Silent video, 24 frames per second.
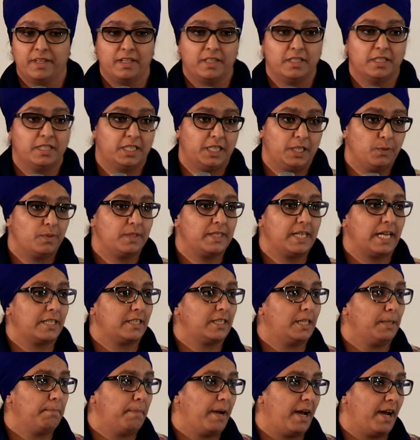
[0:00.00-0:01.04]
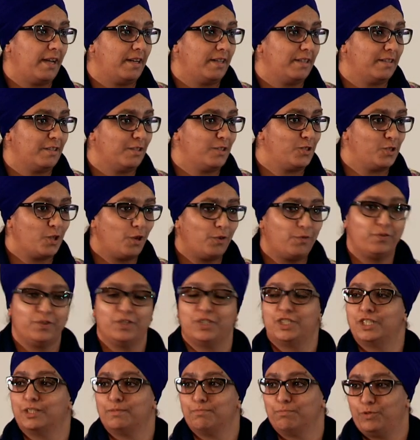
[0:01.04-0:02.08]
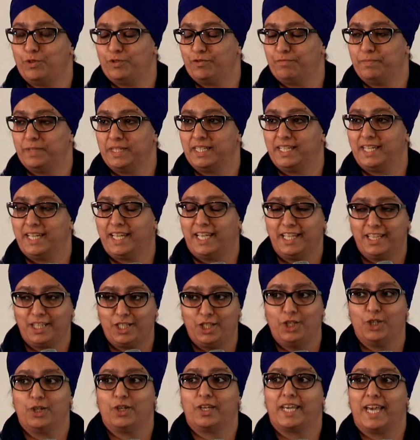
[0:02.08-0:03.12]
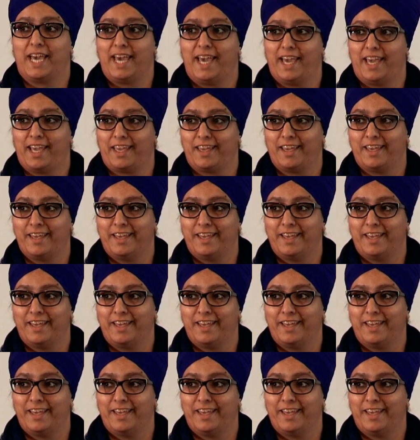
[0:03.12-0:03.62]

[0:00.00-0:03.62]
She was actually part of the suffragette movement in the UK